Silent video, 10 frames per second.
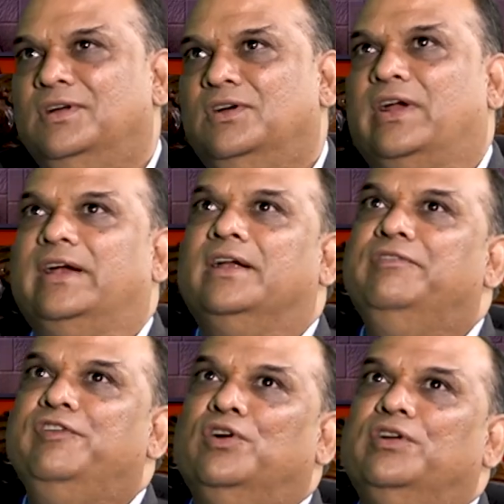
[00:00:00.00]
Right.
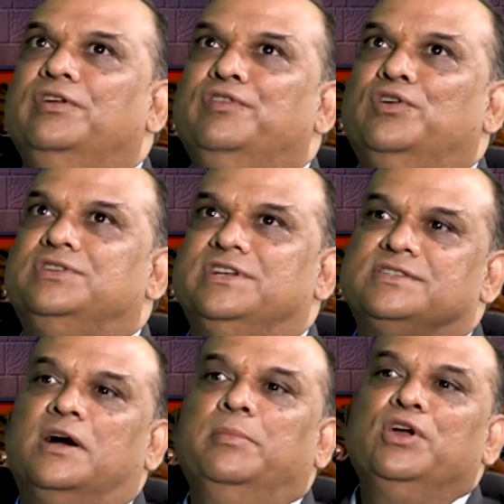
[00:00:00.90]
If you're
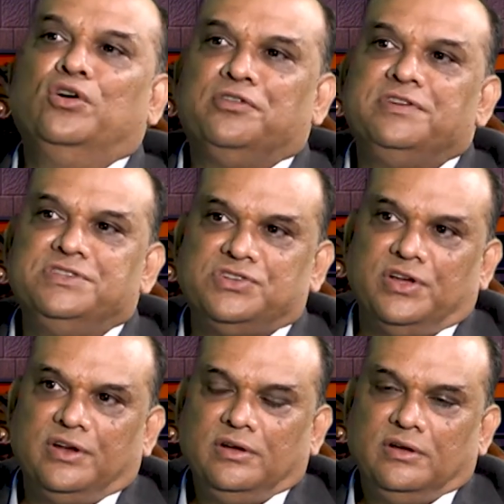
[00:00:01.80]
just coming out of
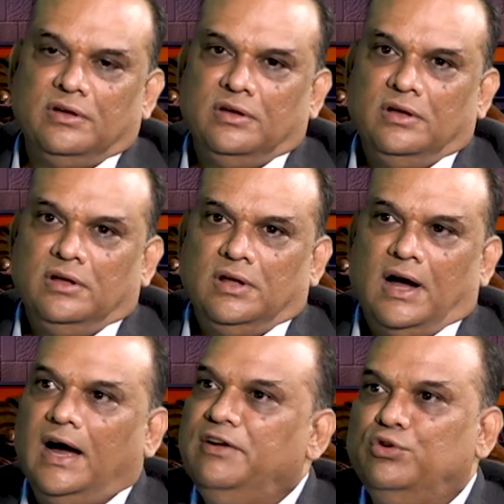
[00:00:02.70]
engineering,
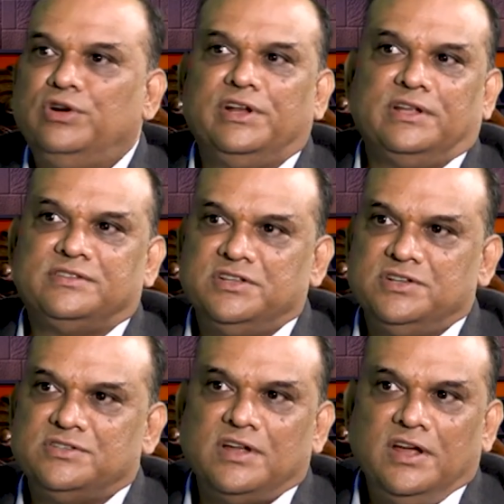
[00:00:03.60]
I would
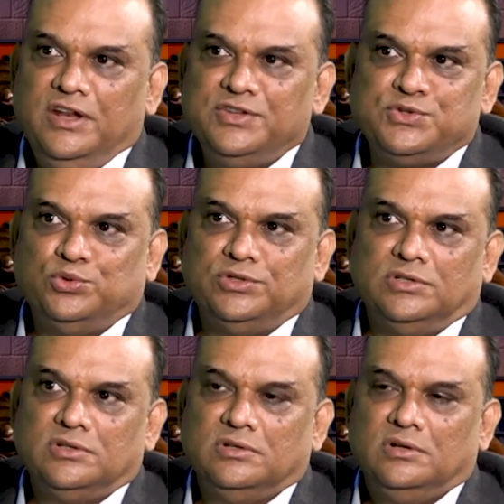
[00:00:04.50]
suggest any
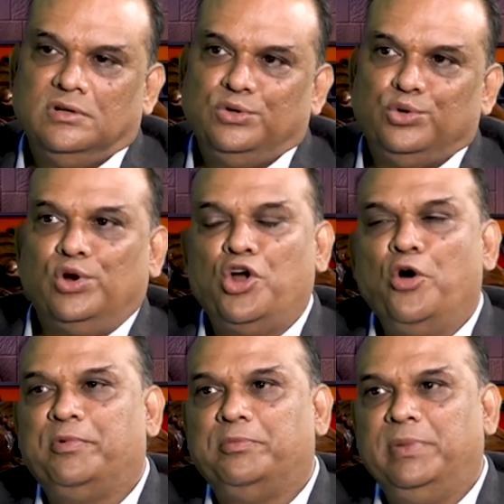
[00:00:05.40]
student to
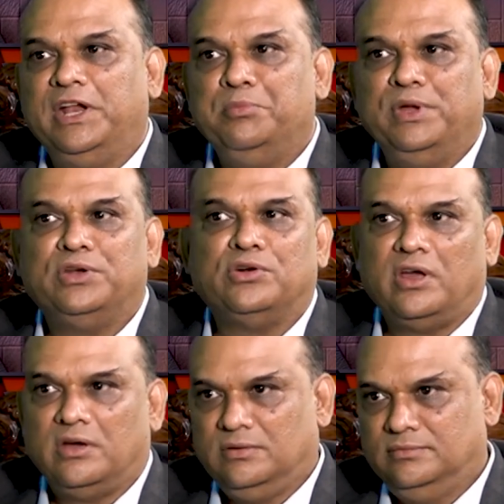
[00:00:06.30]
adopt BTP
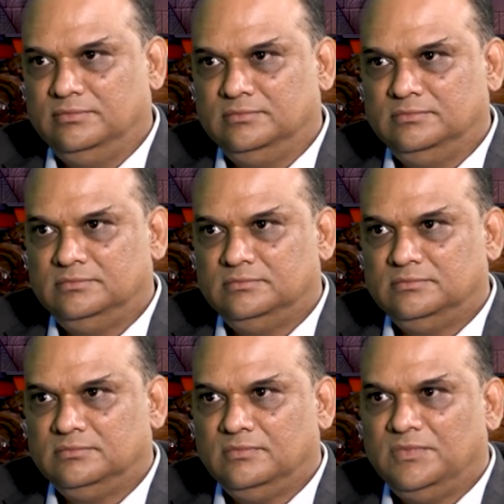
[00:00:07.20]
today.
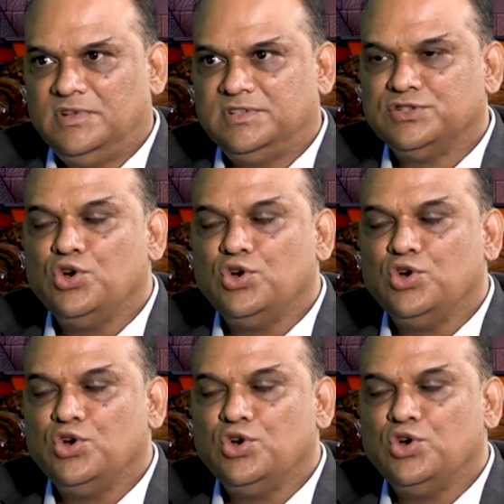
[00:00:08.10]
This is